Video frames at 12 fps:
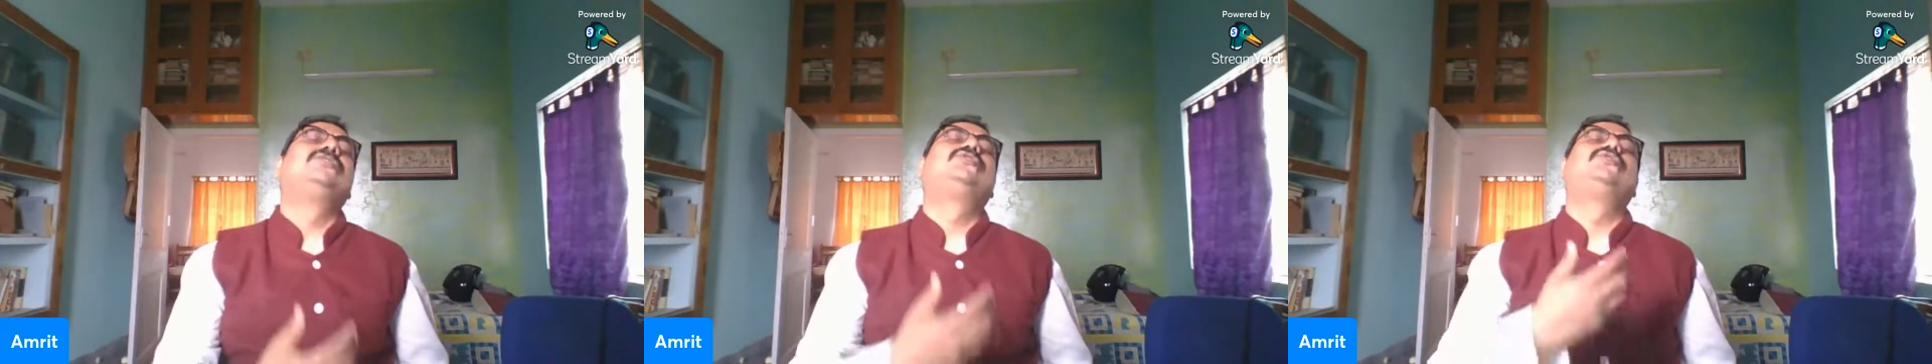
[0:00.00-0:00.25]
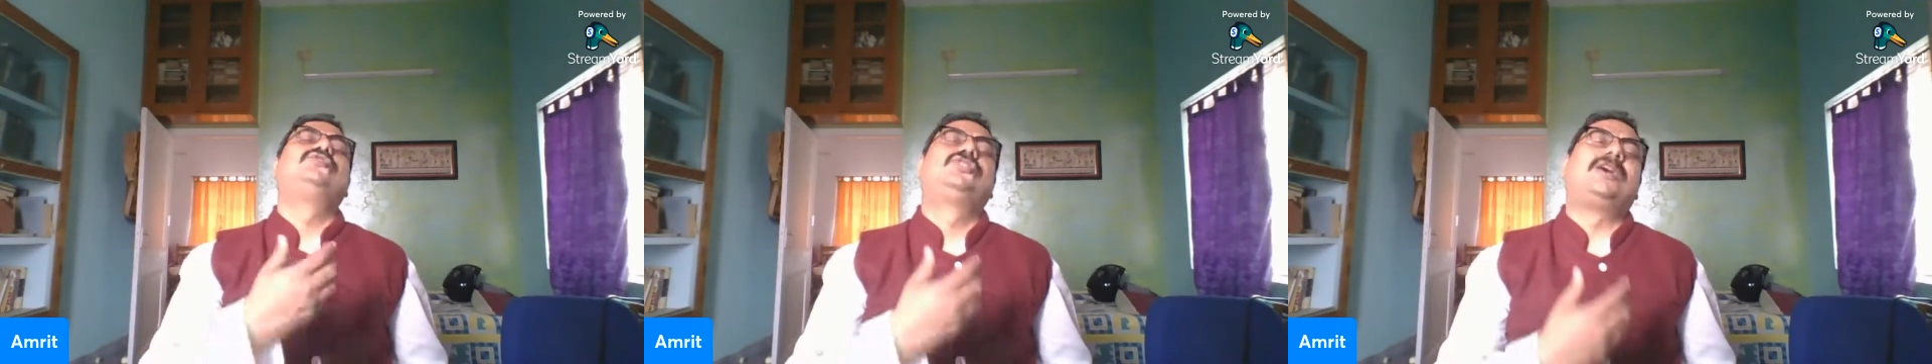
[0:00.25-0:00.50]

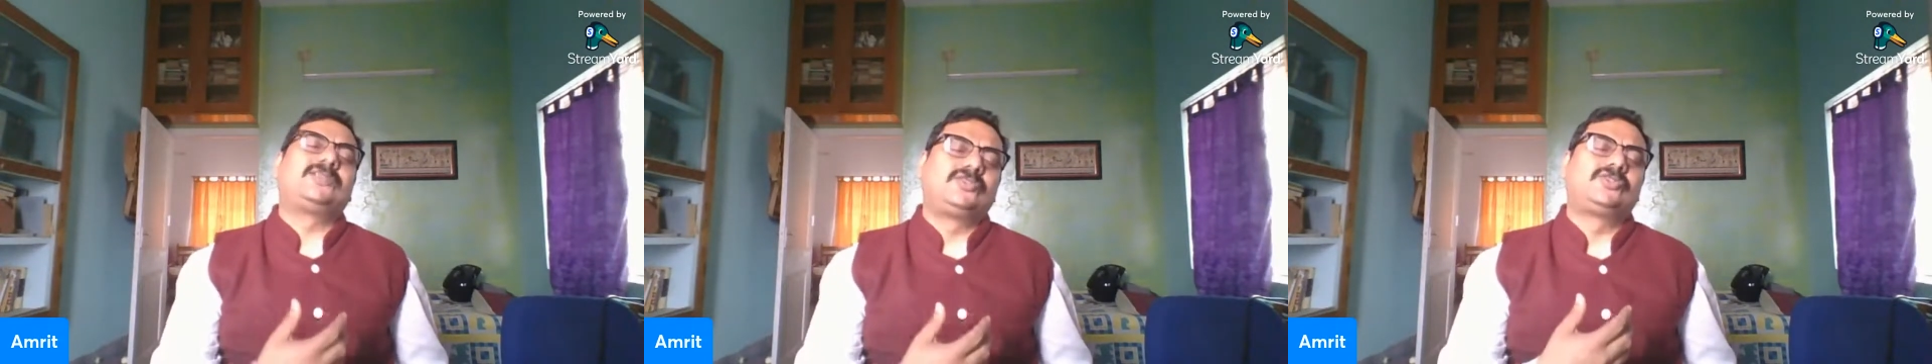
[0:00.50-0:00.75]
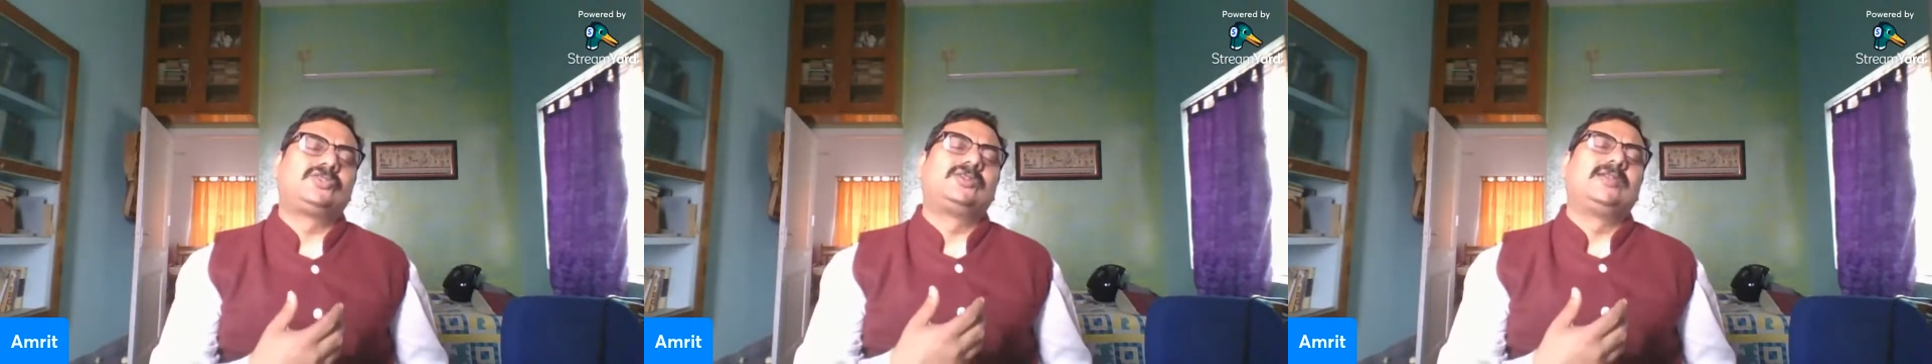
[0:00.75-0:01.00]
to
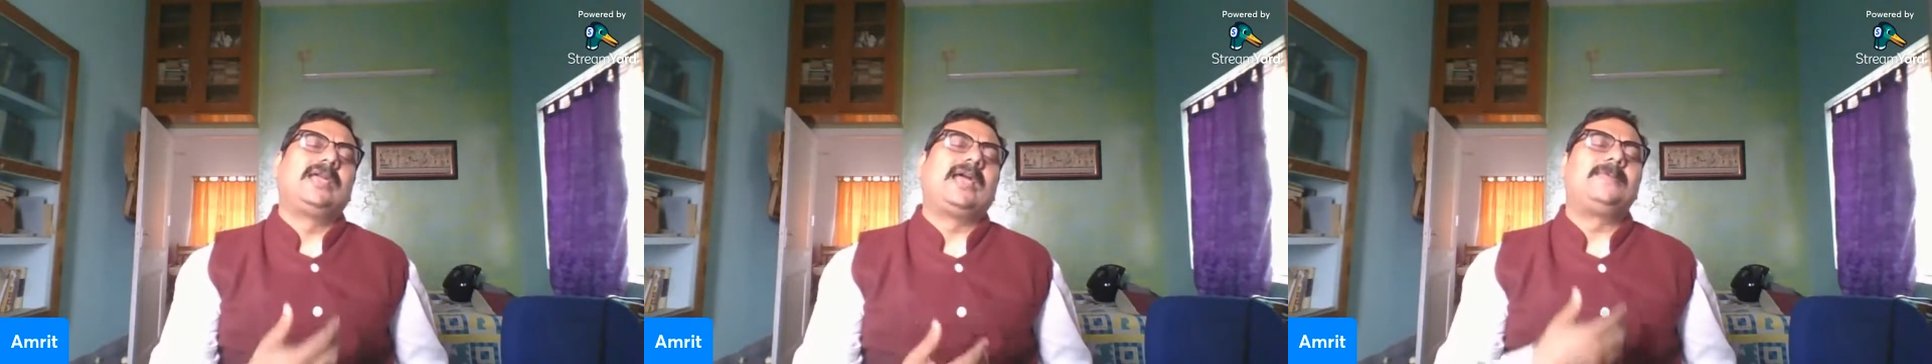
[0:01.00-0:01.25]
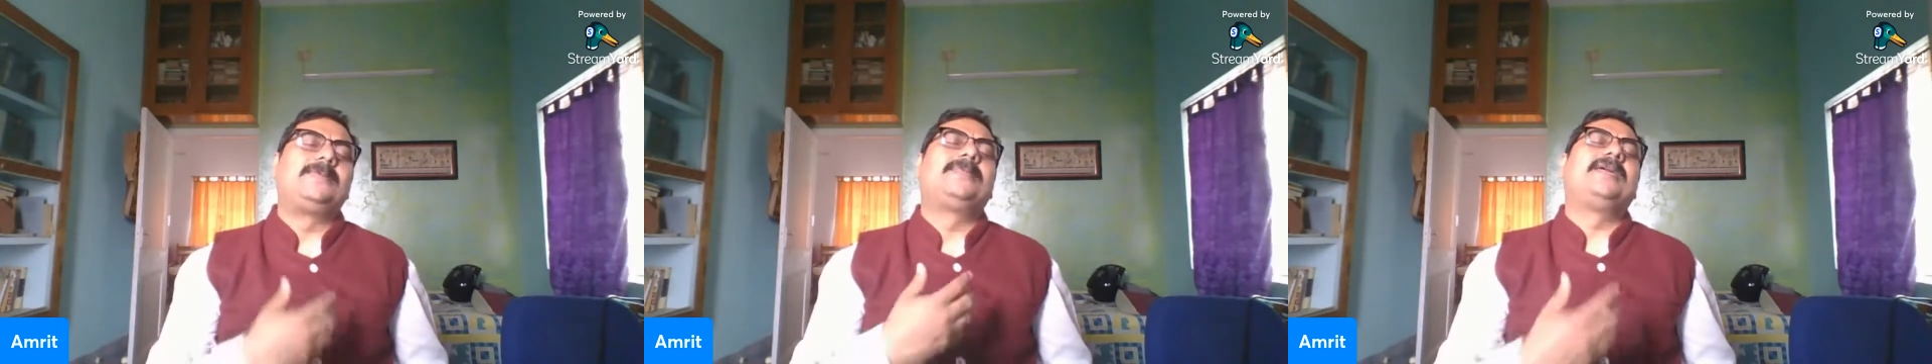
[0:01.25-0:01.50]
judge,
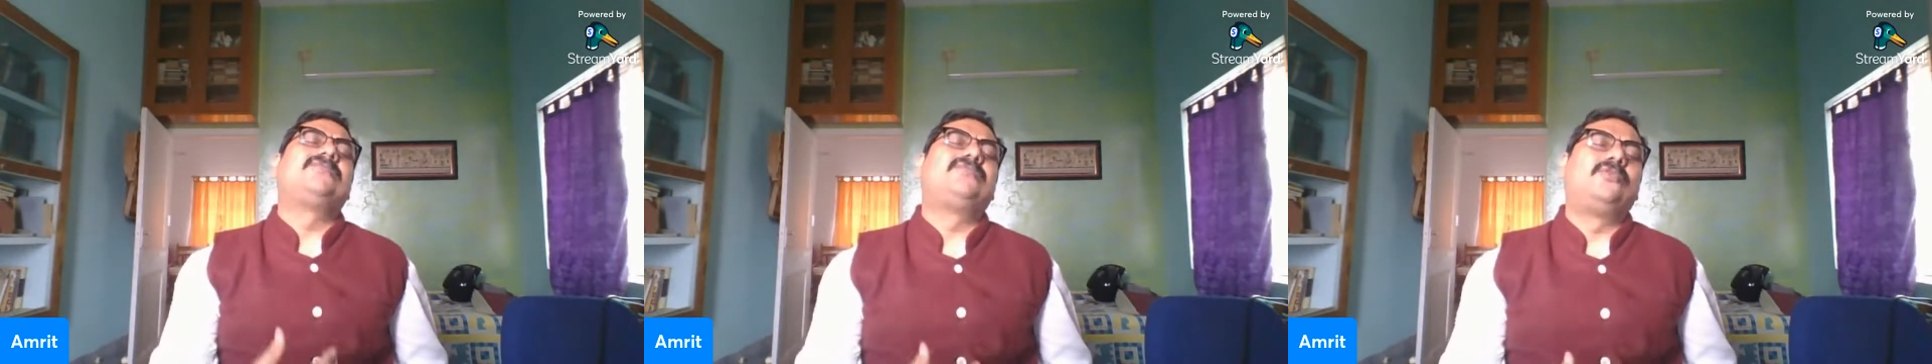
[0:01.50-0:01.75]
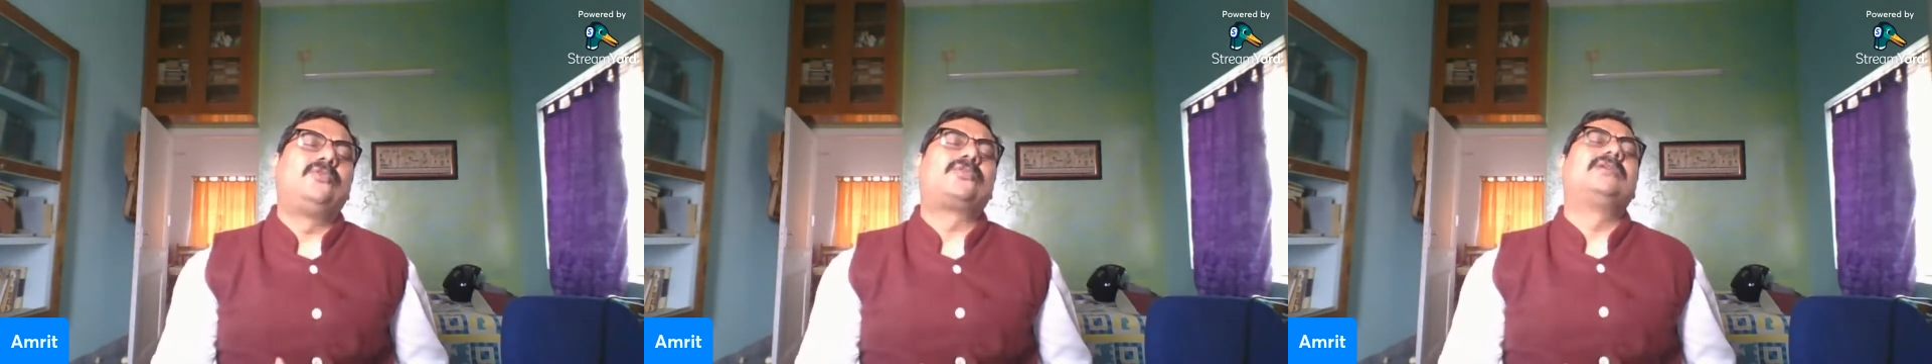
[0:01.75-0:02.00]
and
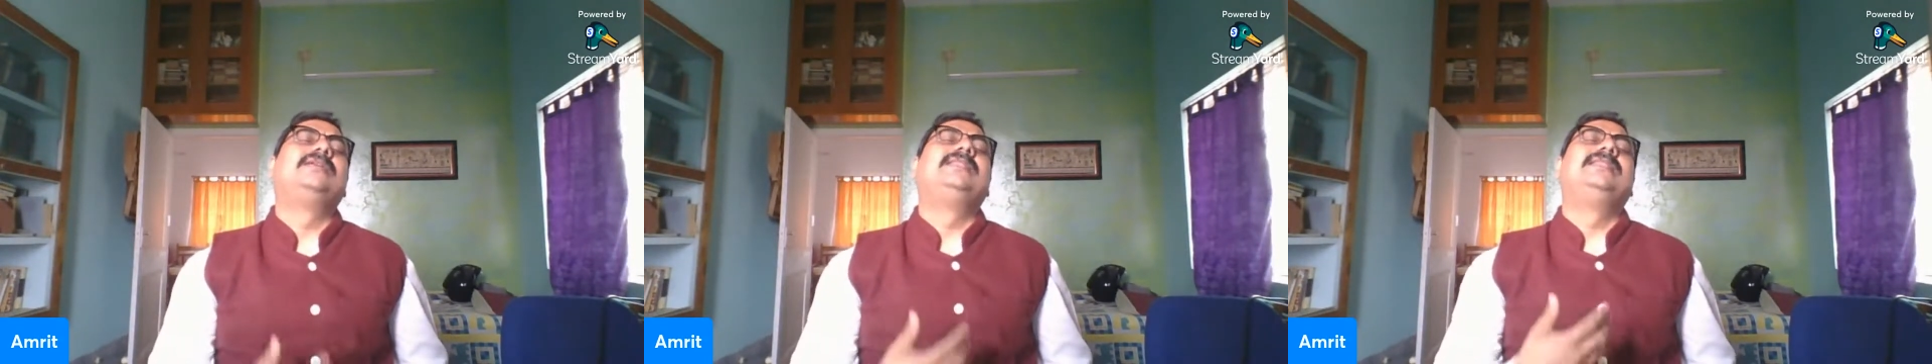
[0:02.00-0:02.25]
therefore